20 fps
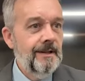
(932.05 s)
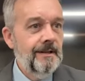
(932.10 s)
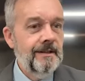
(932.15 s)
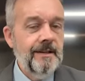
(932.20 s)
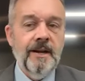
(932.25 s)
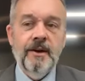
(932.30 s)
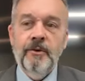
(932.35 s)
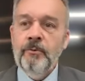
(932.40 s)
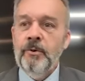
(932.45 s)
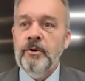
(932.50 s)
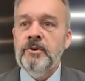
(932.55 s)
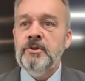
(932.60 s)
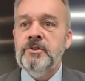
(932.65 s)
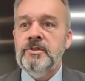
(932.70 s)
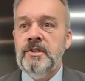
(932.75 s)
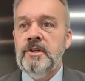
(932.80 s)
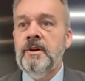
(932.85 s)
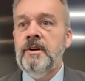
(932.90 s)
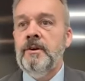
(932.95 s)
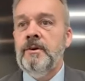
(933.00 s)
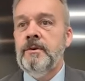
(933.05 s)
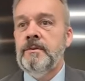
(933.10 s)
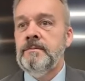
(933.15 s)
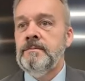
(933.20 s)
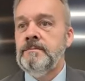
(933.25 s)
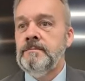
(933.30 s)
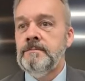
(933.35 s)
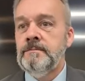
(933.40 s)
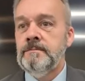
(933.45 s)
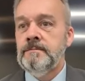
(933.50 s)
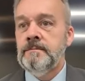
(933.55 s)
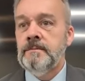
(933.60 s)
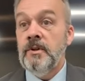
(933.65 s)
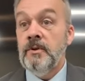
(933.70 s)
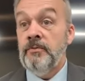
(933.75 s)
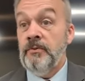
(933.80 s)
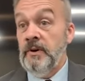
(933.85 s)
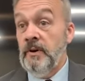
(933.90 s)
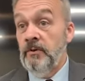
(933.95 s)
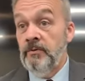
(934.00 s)
Yet we're still
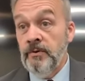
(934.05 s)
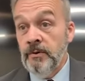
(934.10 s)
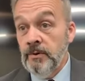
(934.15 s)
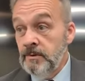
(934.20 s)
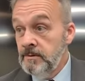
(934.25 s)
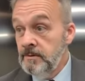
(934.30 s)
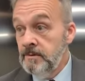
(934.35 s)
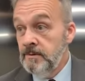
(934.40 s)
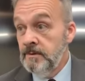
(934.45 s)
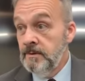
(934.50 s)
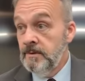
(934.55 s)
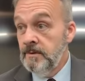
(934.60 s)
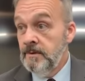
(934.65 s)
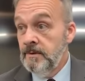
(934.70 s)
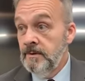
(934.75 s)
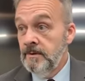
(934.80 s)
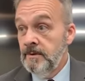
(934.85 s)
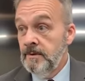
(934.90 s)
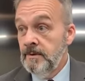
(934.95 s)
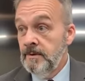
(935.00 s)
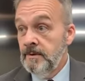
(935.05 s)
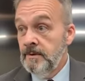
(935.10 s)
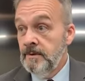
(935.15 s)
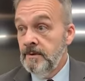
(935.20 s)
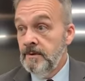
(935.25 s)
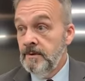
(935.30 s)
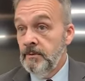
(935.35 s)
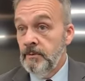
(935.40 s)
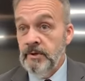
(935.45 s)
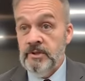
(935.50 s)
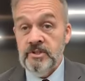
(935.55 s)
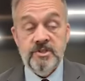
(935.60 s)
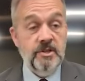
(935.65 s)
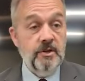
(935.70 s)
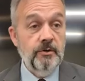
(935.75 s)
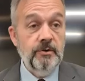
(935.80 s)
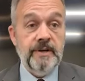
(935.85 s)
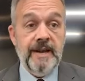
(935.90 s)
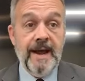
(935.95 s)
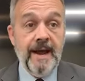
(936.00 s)
fearful. We
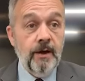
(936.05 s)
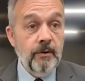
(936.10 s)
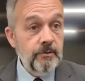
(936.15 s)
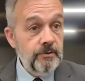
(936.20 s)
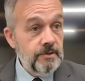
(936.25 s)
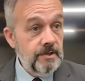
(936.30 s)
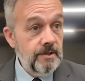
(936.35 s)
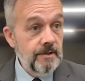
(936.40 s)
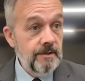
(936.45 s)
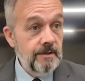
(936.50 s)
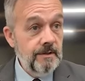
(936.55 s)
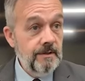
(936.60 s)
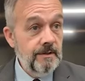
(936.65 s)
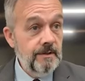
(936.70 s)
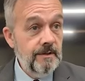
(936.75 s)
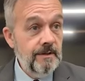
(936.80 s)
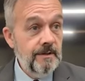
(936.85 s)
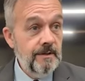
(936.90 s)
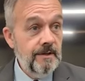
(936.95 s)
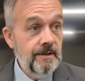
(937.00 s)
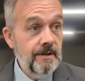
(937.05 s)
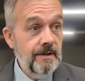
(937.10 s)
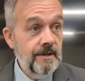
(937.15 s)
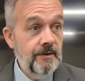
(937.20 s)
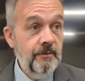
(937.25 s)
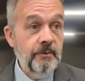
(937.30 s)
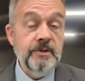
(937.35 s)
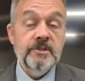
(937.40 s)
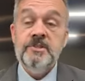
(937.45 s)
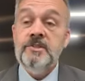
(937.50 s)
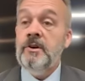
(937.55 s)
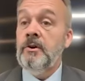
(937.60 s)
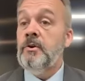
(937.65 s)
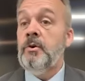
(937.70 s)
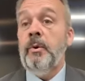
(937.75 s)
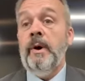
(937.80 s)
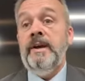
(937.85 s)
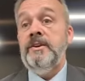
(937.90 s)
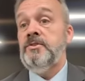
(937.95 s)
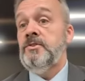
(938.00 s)
still doubt. We still
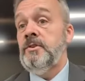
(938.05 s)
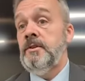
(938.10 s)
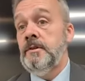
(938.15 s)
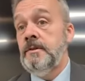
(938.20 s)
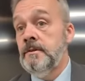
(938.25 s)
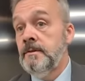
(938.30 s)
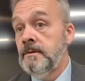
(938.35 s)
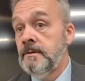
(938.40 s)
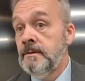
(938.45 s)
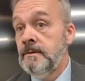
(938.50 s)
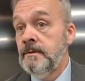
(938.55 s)
question